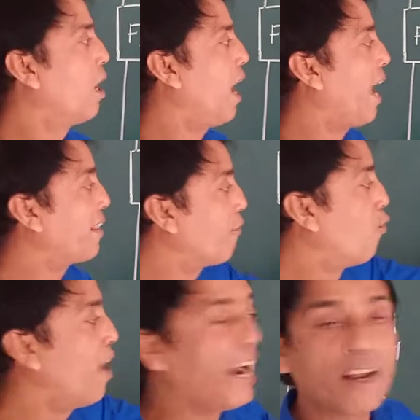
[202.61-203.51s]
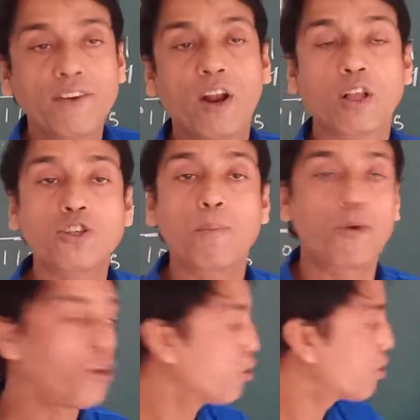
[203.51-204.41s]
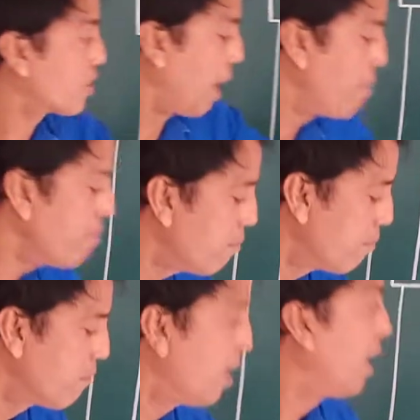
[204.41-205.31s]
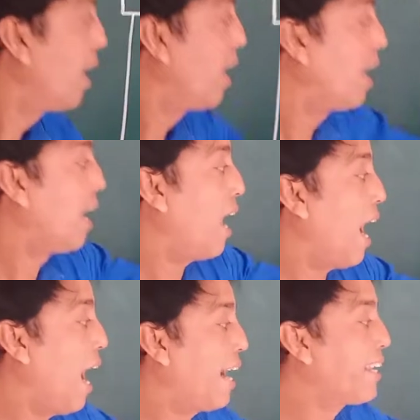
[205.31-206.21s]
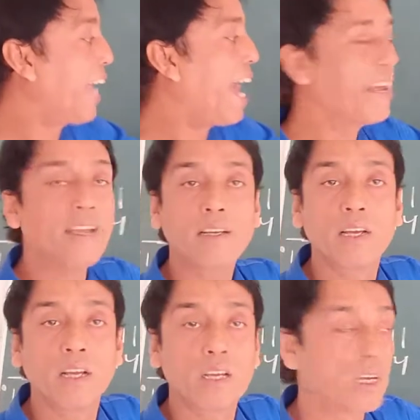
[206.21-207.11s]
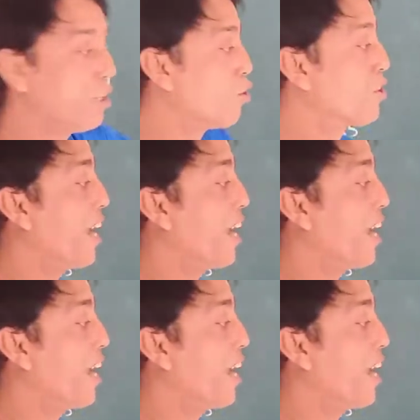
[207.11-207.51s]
and the full adder will also produce sum and carry. You